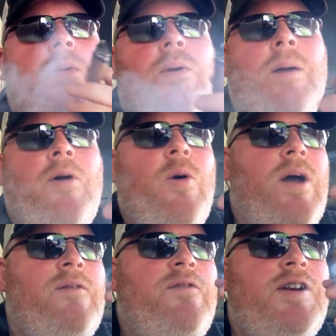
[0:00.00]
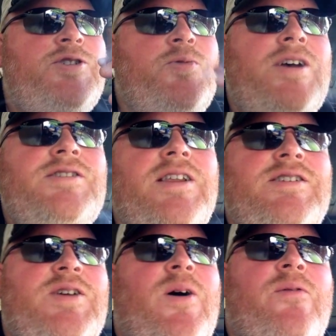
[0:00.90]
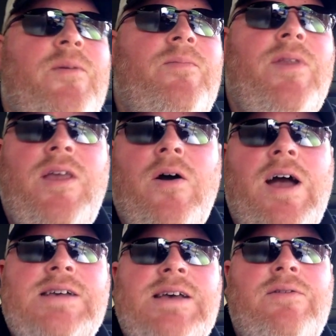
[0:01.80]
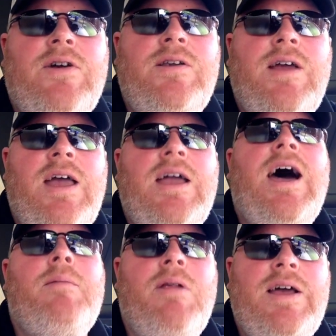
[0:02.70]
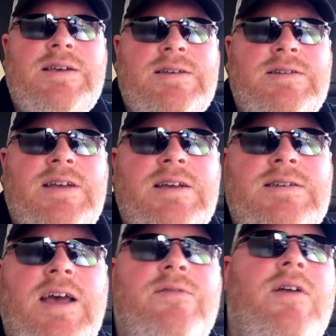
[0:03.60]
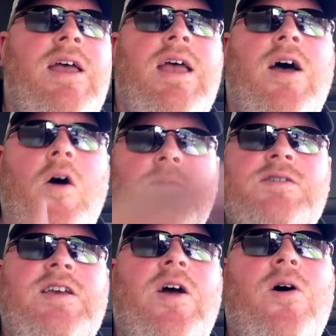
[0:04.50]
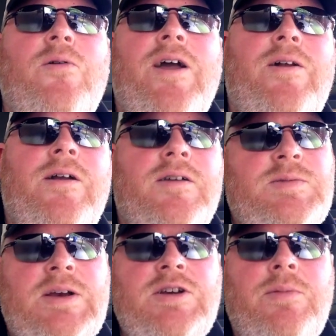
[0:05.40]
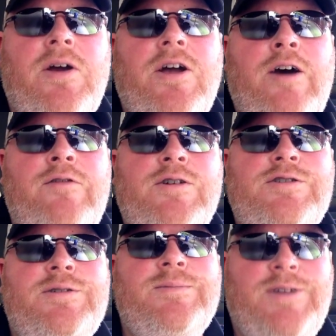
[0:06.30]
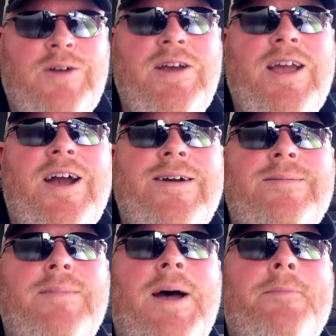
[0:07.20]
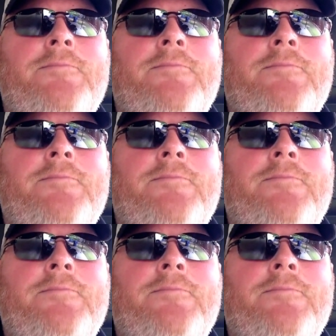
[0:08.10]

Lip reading: I'm going to go ahead and finish the rest of this off. And y'all guys have a good day. God bless and stay safe. Hope to see y'all around, especially up there at Governor's. Y'all take care. Bye.